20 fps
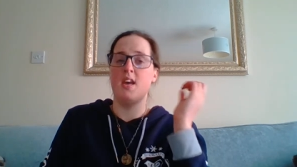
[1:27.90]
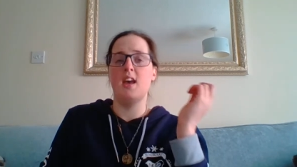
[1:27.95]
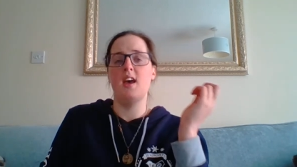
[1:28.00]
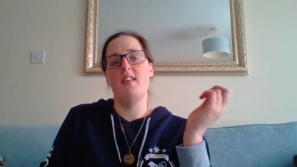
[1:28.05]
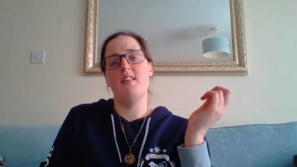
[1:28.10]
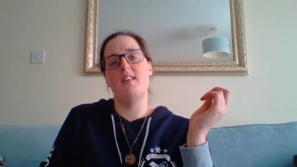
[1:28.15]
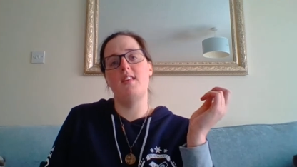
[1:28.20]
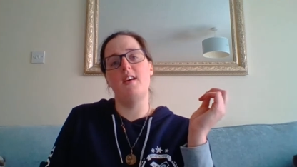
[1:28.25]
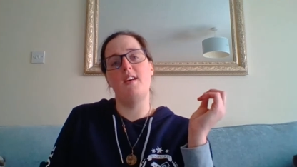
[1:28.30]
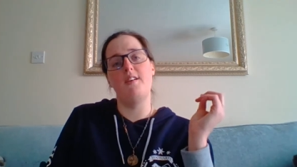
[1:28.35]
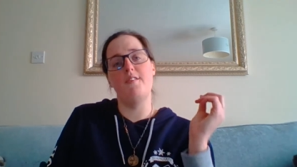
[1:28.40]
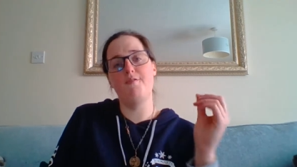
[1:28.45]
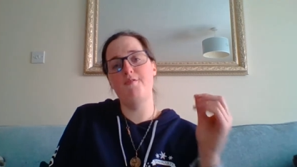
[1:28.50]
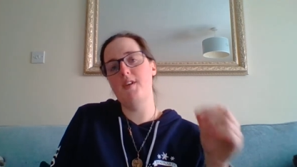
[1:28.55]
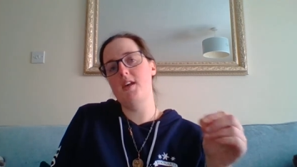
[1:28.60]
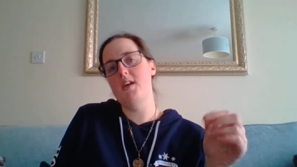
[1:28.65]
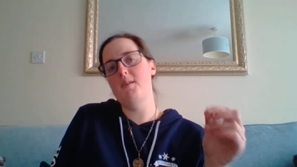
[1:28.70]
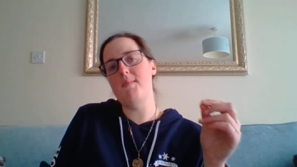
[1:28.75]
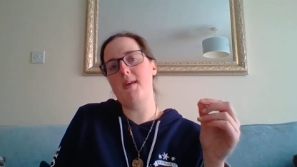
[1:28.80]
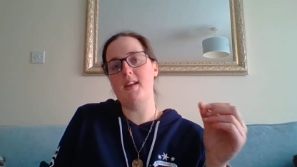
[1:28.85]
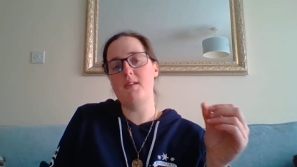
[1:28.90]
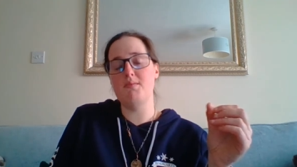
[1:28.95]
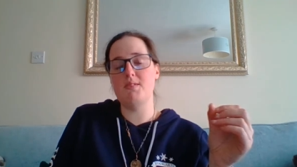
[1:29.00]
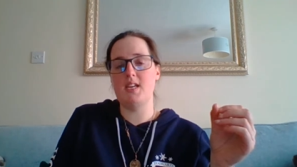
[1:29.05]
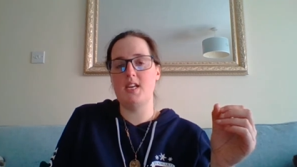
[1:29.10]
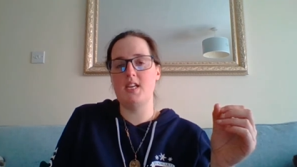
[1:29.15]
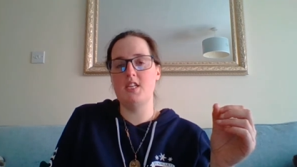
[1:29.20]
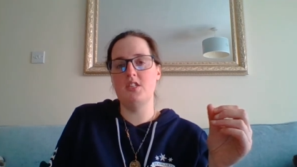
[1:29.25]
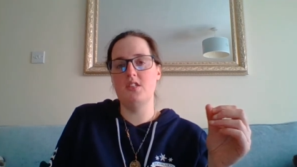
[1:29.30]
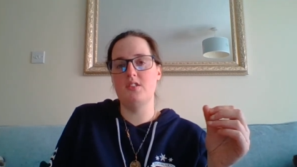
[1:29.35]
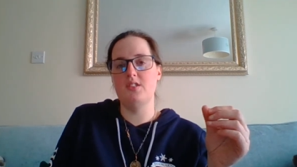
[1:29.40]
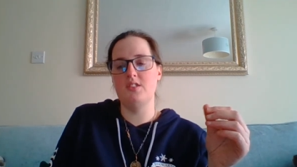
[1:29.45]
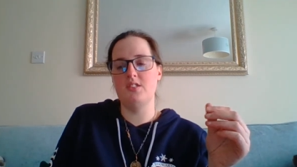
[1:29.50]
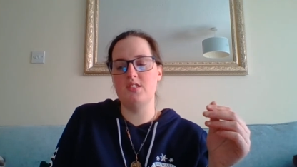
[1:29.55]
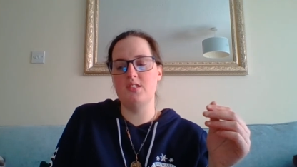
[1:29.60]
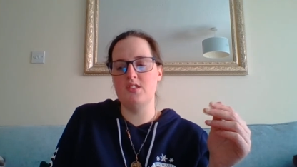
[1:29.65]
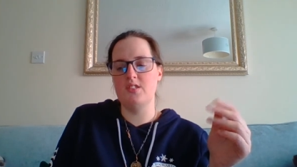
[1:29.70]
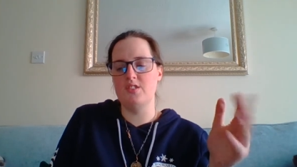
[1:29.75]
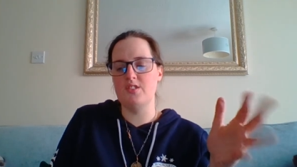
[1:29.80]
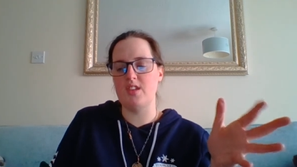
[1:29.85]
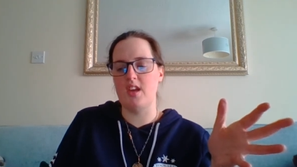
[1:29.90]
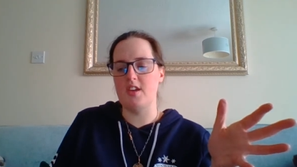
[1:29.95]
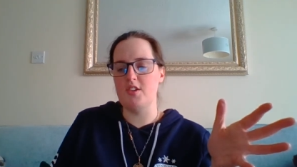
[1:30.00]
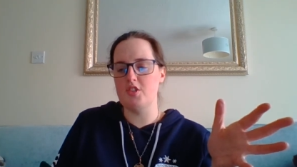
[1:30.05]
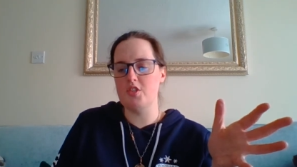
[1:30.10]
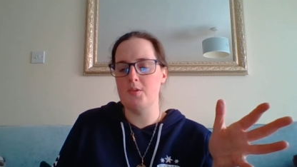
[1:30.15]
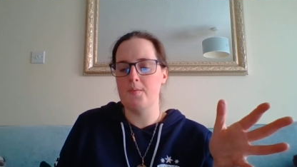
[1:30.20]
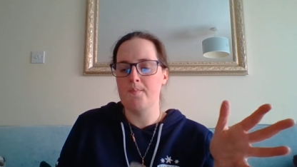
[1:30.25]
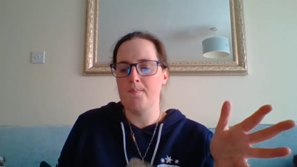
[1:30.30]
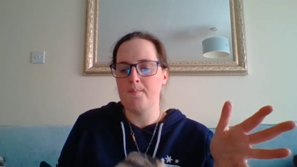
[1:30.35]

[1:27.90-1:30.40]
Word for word: that film adaptations and such